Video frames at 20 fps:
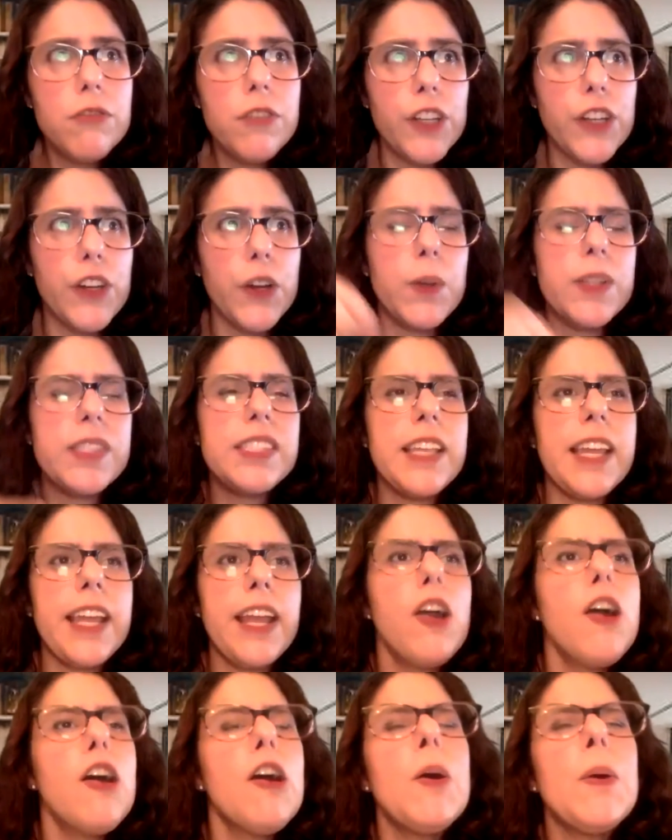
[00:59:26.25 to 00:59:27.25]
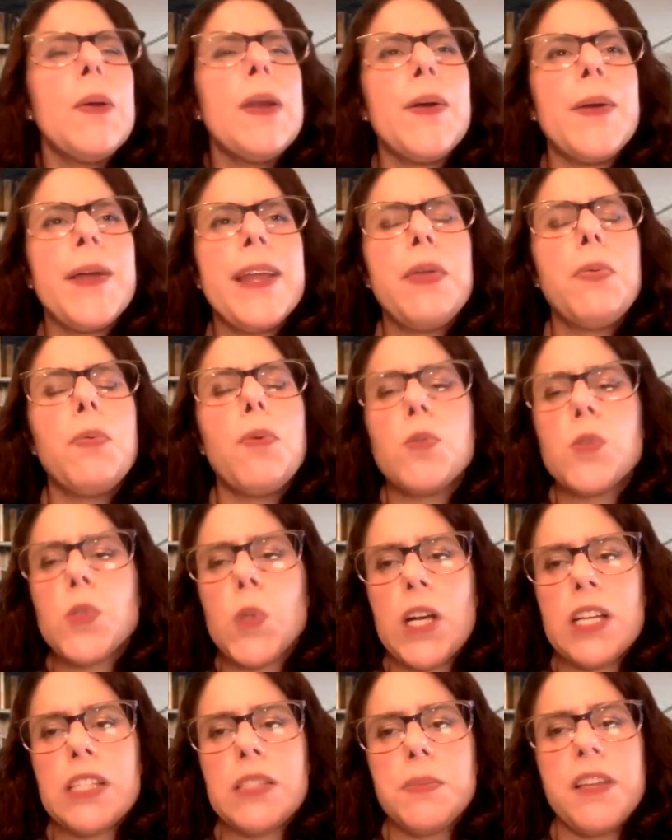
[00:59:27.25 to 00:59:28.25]
it's like, oh no, he won't
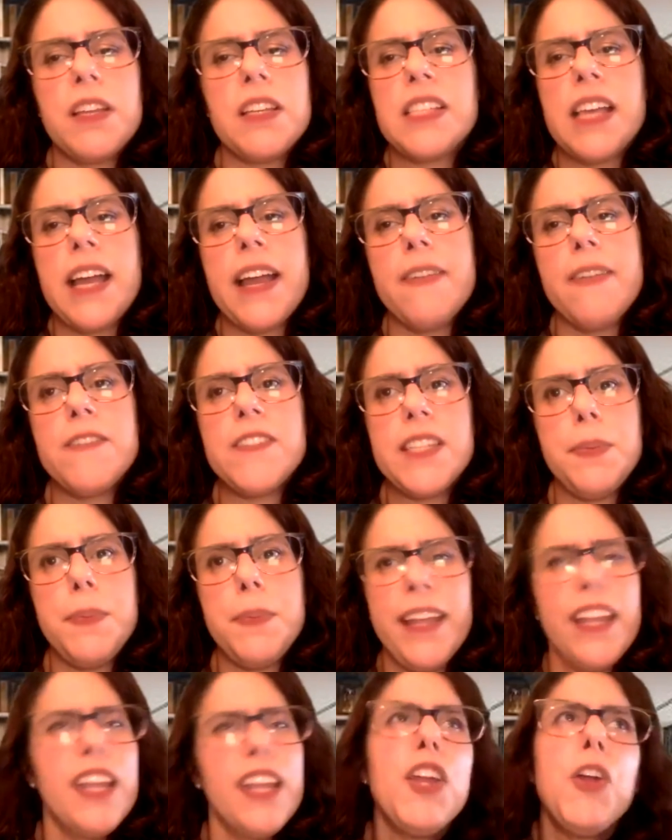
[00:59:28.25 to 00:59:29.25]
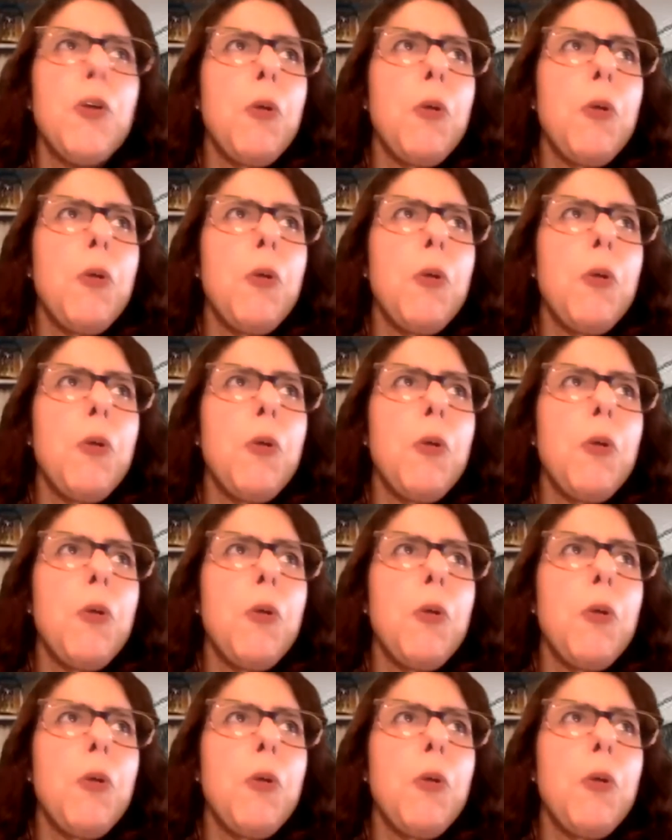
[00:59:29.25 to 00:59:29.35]
talk to me because I have CP.